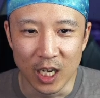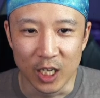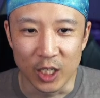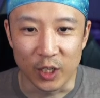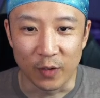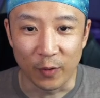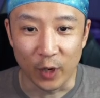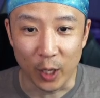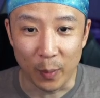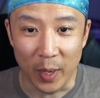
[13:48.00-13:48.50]
So
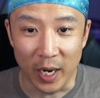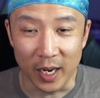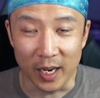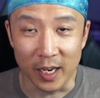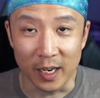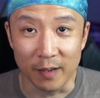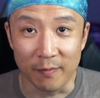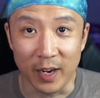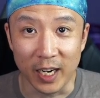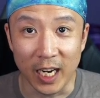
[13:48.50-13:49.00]
for
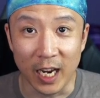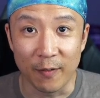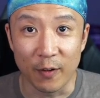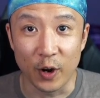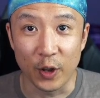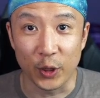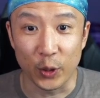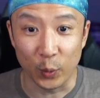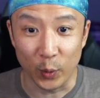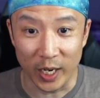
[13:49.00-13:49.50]
competitive, I gave her
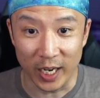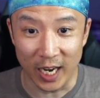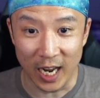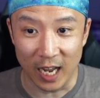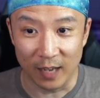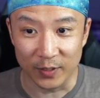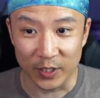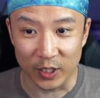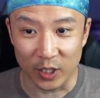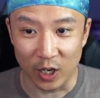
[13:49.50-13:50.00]
3.5
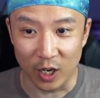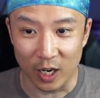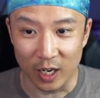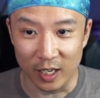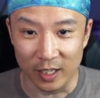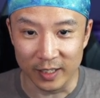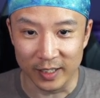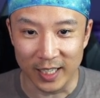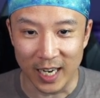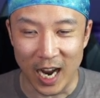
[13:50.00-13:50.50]

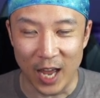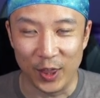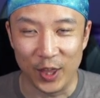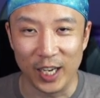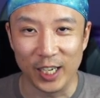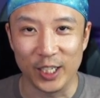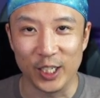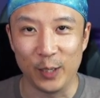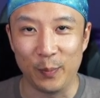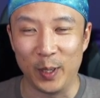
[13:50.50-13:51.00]
stars. I think
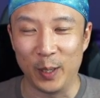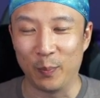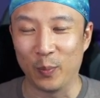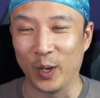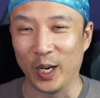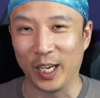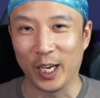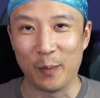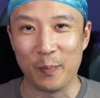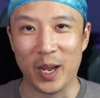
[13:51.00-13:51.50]
she'd be pretty
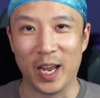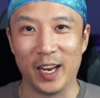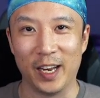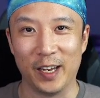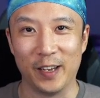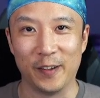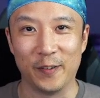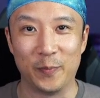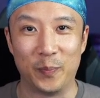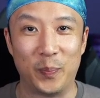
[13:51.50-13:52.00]

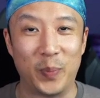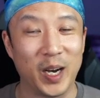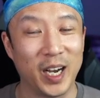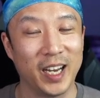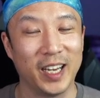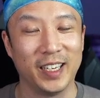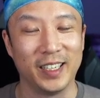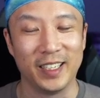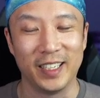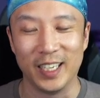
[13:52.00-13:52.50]
competitive,
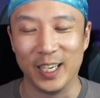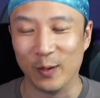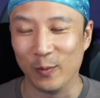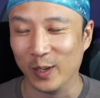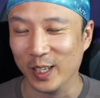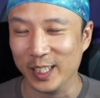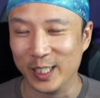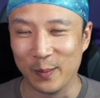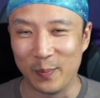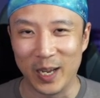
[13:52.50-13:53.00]
but it
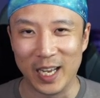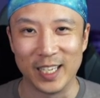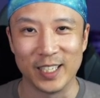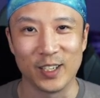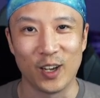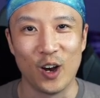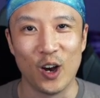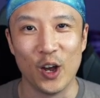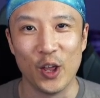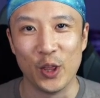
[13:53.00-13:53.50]
really depends
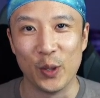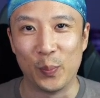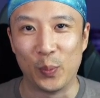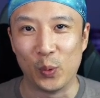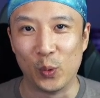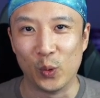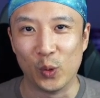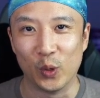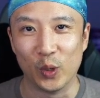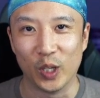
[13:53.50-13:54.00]
on the
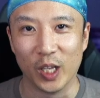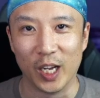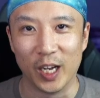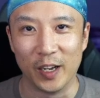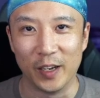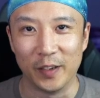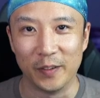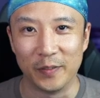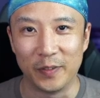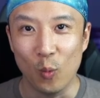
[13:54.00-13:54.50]
pool
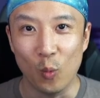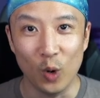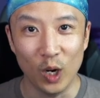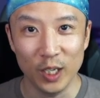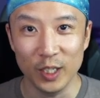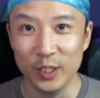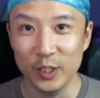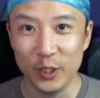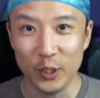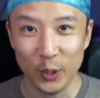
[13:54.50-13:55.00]
of
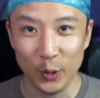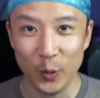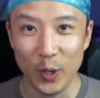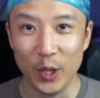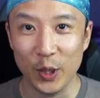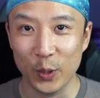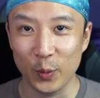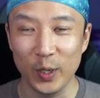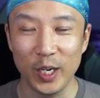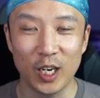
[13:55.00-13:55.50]
1, 2, and
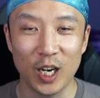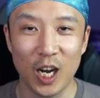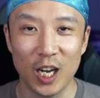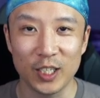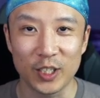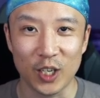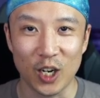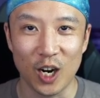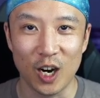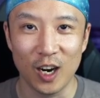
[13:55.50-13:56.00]
3 cost
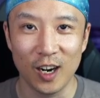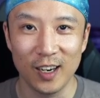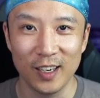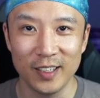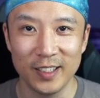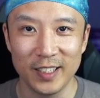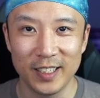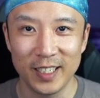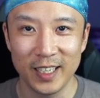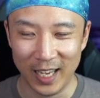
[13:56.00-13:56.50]

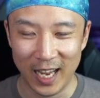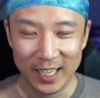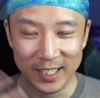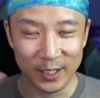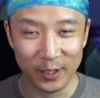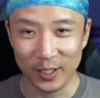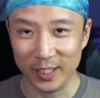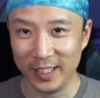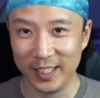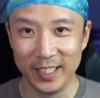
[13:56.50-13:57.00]
cards. As you
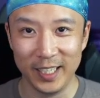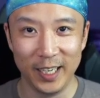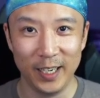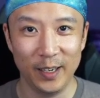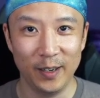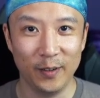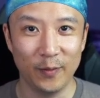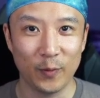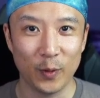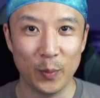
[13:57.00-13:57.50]
can
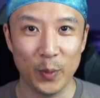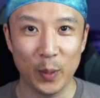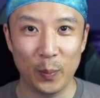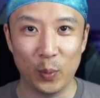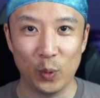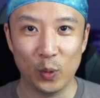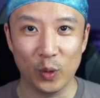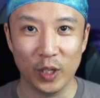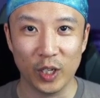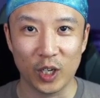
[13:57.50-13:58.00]
see from the
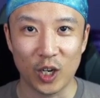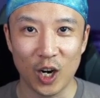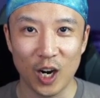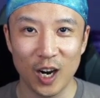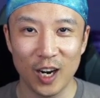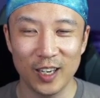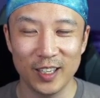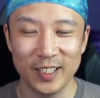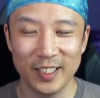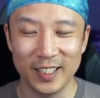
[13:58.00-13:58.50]
pool of
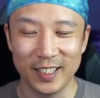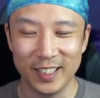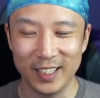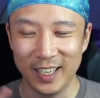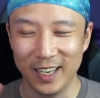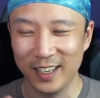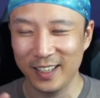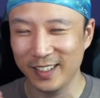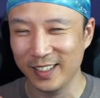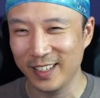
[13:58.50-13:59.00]
cards,
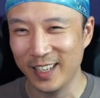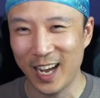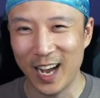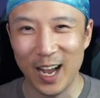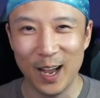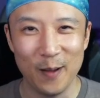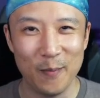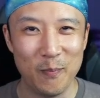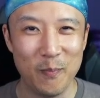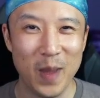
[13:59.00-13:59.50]
there's
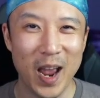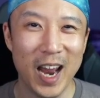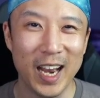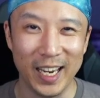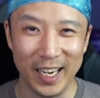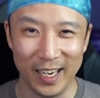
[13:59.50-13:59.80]
not many,